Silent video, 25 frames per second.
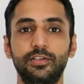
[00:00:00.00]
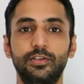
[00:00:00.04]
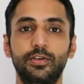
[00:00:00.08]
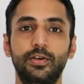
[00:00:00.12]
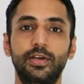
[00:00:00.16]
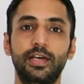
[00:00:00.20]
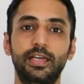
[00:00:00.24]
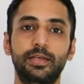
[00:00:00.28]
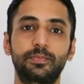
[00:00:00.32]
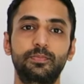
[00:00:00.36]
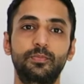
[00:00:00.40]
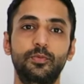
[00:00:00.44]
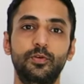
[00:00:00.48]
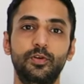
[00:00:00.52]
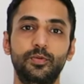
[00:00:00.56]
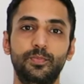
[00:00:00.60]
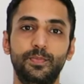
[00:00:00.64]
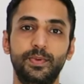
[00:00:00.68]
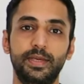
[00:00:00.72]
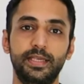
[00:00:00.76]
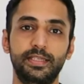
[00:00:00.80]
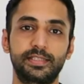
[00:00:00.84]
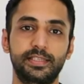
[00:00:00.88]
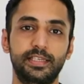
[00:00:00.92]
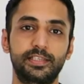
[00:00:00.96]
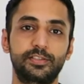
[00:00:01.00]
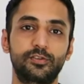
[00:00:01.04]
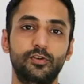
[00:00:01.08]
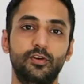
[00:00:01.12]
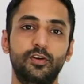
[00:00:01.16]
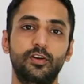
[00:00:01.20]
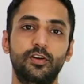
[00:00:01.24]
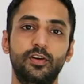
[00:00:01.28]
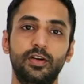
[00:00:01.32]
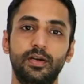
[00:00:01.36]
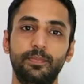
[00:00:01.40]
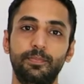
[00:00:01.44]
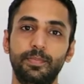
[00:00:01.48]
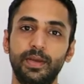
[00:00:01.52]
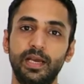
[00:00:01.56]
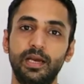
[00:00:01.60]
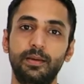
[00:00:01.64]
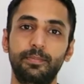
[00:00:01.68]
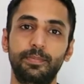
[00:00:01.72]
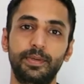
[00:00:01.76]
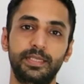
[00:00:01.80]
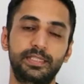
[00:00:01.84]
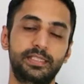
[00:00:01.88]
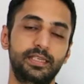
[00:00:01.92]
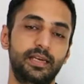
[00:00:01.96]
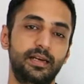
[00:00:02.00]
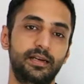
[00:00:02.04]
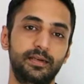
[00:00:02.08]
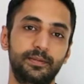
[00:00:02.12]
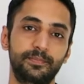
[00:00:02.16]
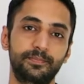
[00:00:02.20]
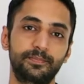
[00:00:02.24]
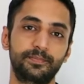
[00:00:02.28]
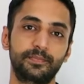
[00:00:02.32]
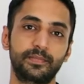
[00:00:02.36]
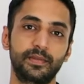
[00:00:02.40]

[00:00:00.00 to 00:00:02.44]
do you get more pieces or a bigger pizza?